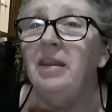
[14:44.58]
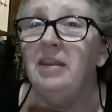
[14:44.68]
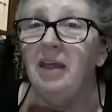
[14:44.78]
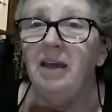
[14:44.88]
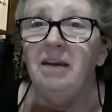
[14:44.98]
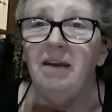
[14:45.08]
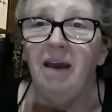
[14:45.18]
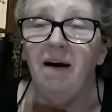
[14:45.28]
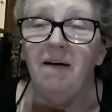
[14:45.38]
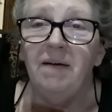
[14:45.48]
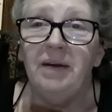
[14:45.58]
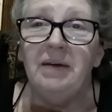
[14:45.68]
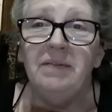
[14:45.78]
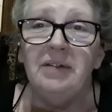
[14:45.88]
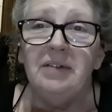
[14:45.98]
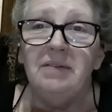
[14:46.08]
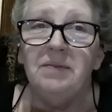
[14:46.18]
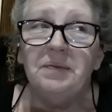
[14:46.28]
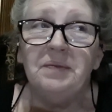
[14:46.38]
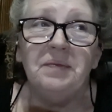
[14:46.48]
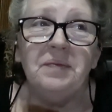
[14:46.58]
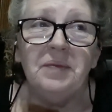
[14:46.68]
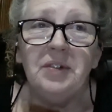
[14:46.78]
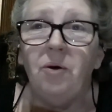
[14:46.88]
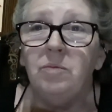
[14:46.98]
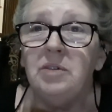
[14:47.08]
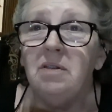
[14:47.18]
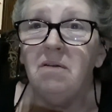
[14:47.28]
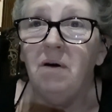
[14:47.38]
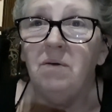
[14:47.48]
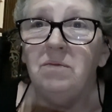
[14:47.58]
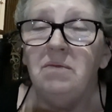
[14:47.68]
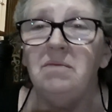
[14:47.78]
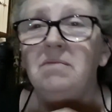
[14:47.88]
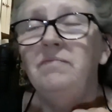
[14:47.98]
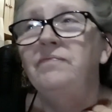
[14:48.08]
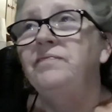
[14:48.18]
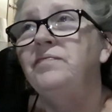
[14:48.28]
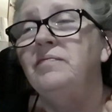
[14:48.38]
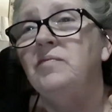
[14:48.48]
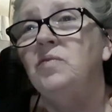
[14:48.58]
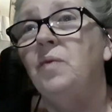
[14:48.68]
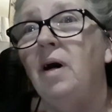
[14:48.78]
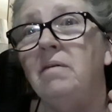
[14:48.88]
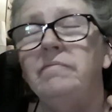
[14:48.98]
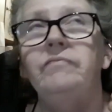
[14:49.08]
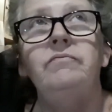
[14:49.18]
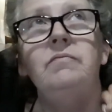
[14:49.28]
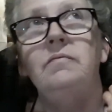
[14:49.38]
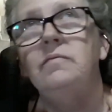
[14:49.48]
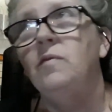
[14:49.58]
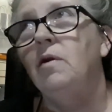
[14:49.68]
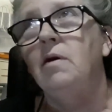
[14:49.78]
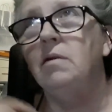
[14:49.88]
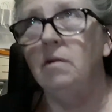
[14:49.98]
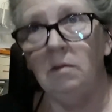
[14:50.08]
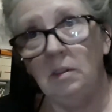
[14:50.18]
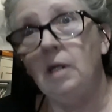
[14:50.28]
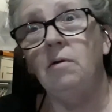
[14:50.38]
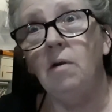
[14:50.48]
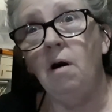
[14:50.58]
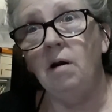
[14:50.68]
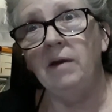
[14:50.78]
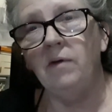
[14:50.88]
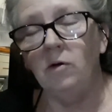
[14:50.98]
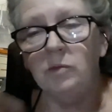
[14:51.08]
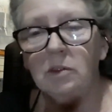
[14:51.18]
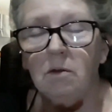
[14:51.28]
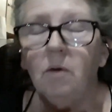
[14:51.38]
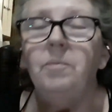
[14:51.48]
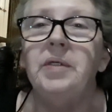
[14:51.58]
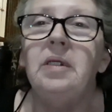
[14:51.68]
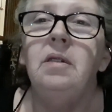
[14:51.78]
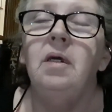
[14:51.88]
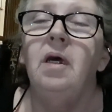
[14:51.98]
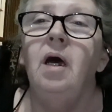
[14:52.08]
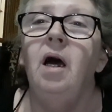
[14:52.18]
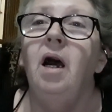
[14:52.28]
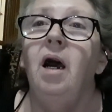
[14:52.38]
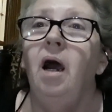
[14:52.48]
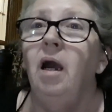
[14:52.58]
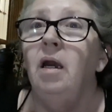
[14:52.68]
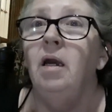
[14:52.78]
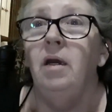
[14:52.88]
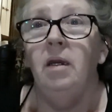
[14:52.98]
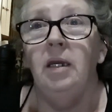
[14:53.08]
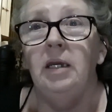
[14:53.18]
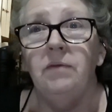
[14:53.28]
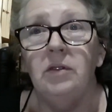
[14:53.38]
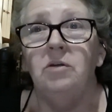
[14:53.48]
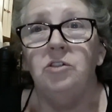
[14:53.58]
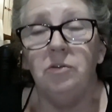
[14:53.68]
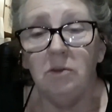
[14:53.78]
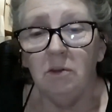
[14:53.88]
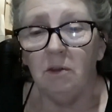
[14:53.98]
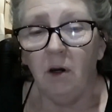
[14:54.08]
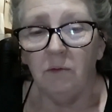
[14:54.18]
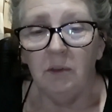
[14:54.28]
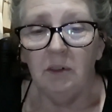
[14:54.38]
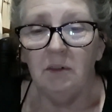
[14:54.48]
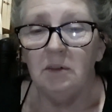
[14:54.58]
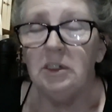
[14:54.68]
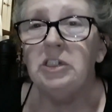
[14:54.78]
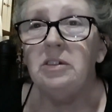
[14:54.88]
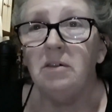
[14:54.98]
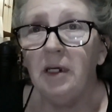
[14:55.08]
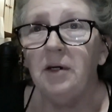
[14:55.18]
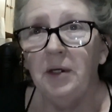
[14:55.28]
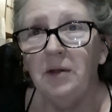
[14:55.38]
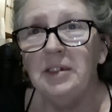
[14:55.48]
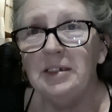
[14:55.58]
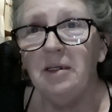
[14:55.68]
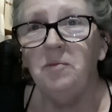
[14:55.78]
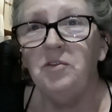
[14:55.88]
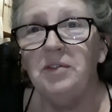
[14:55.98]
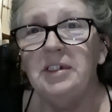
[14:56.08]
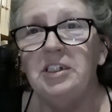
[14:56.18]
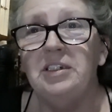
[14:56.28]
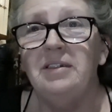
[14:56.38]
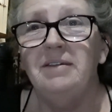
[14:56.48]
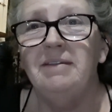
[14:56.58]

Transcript: They now, even with homes of their own, well, they don't all have homes of their own, but even those who do, though, still carry on the same tradition.